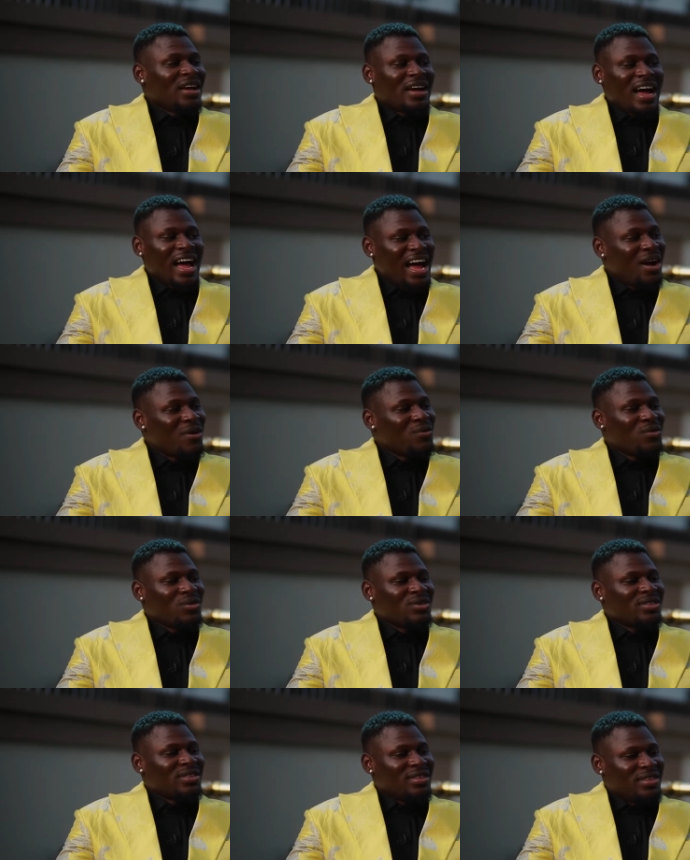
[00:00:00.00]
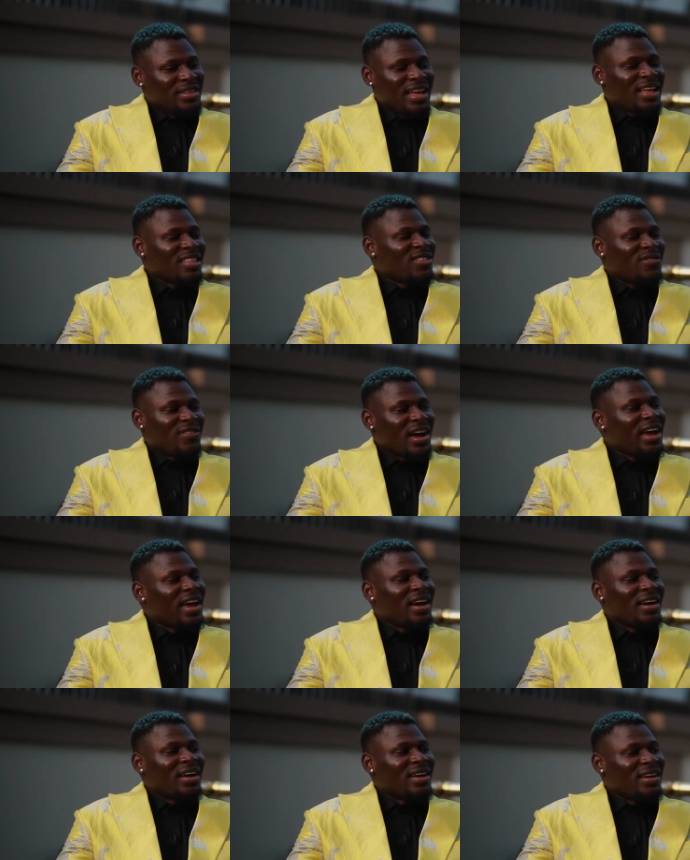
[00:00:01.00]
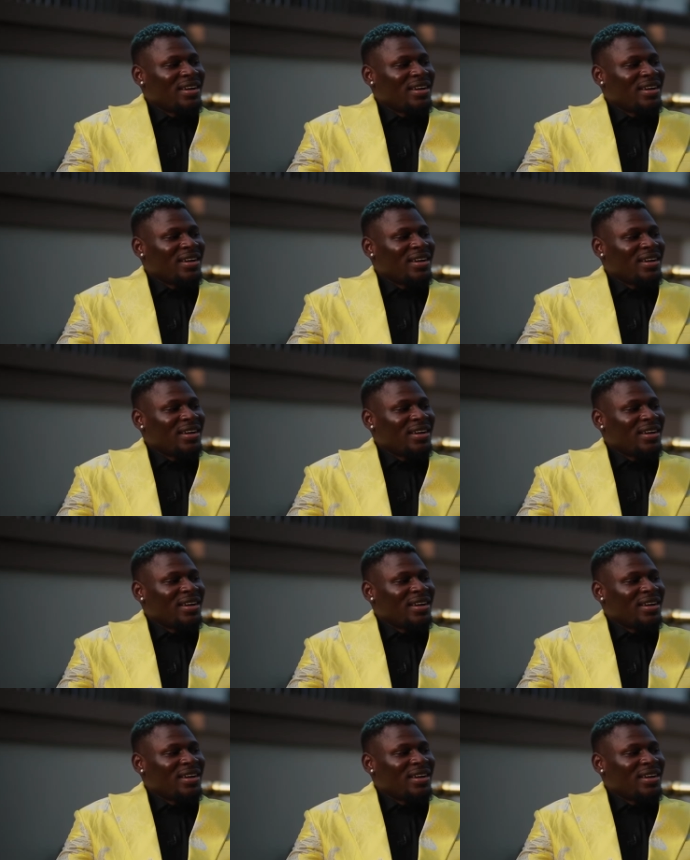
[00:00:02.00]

I would dance fire.